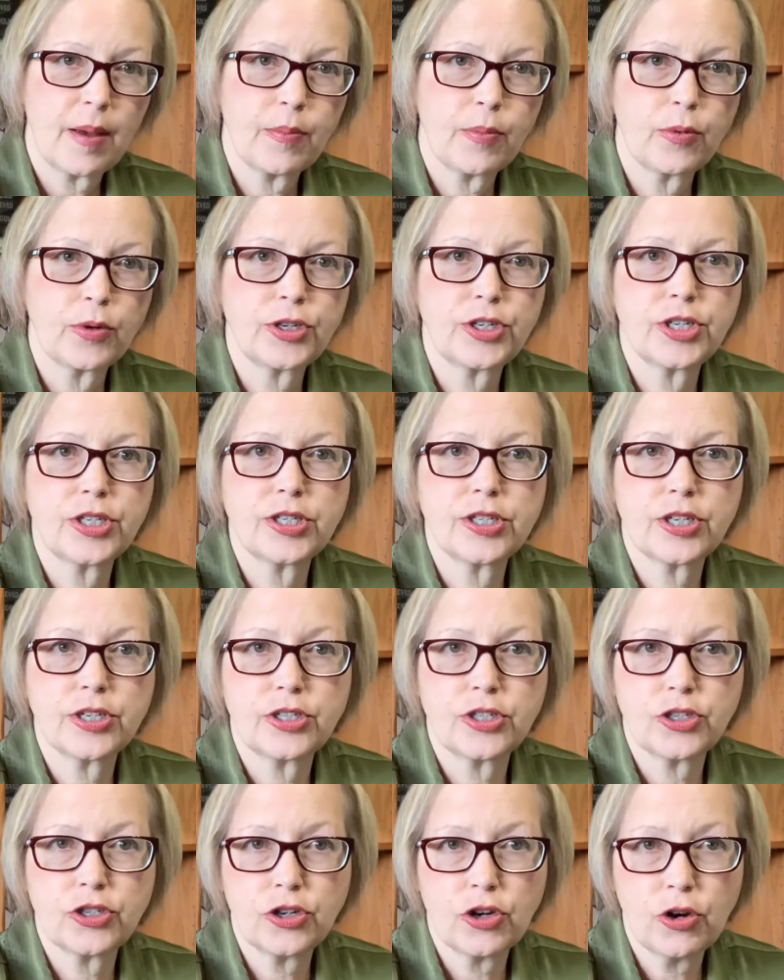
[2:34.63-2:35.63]
which is to
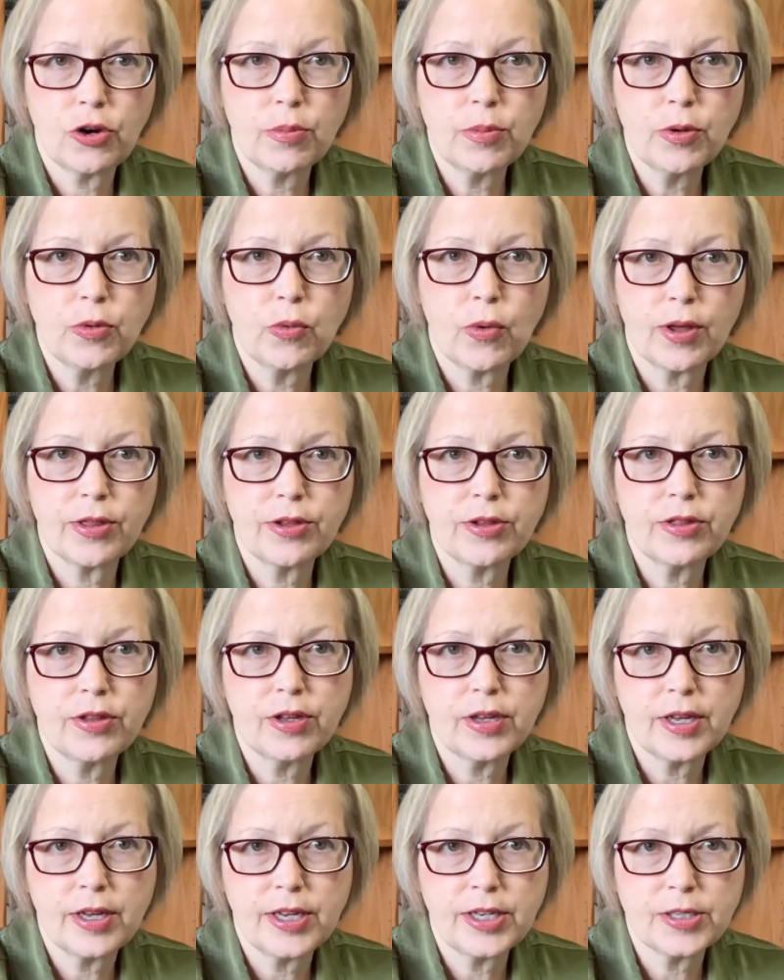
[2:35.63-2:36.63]
determine whether the
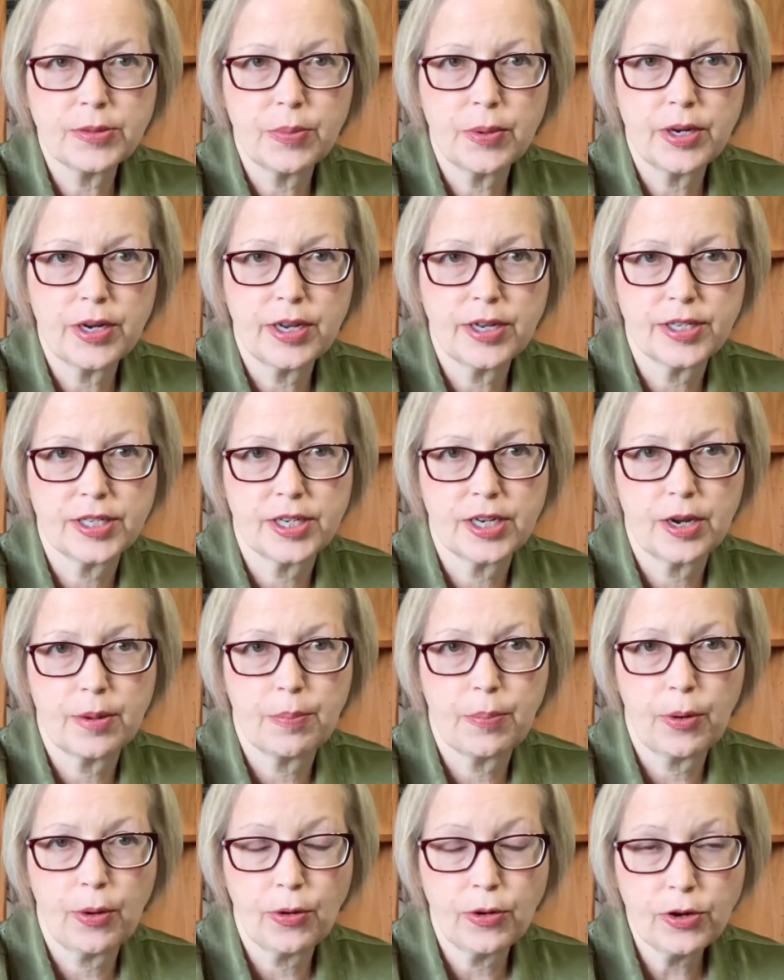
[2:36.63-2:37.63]
easement is an
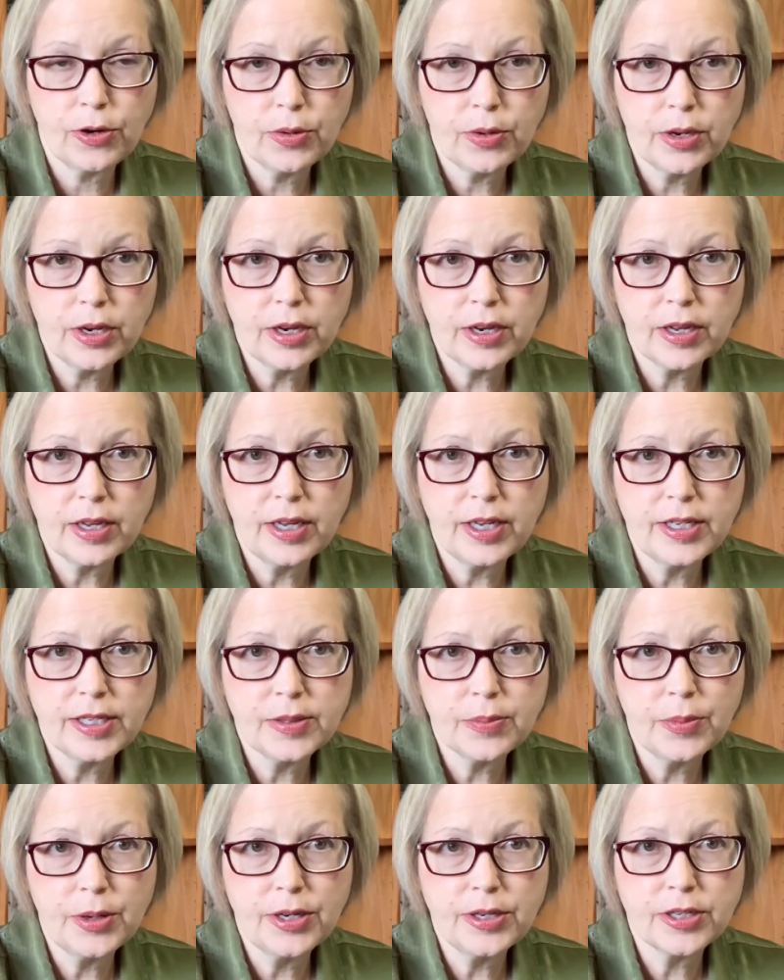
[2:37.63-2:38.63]
appurtenant
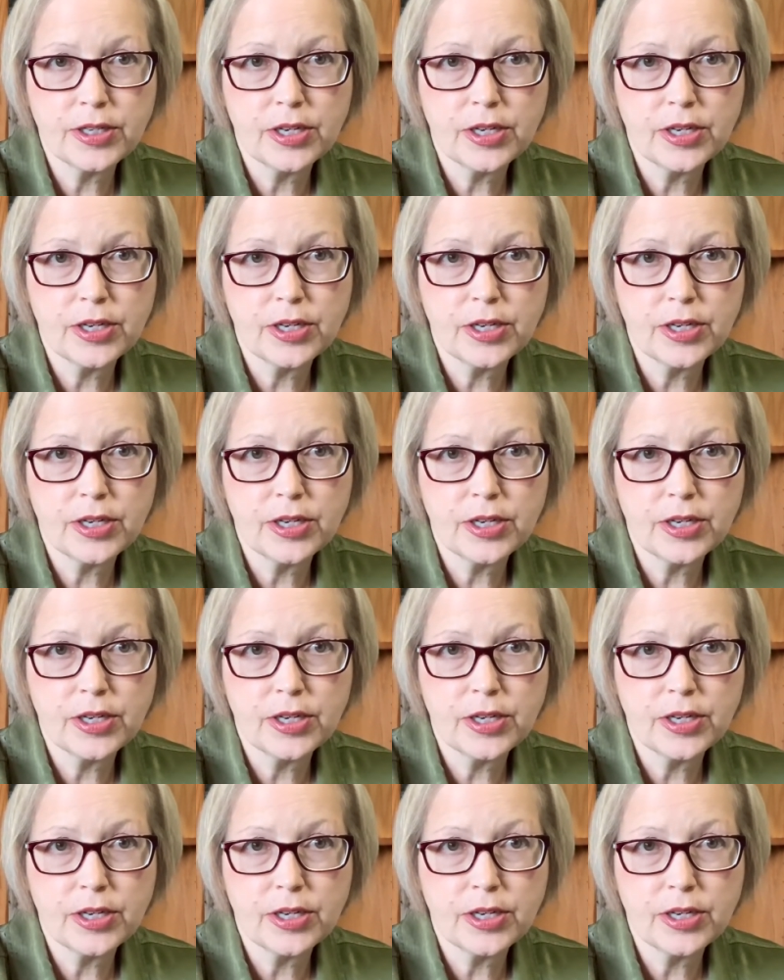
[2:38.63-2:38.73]
easement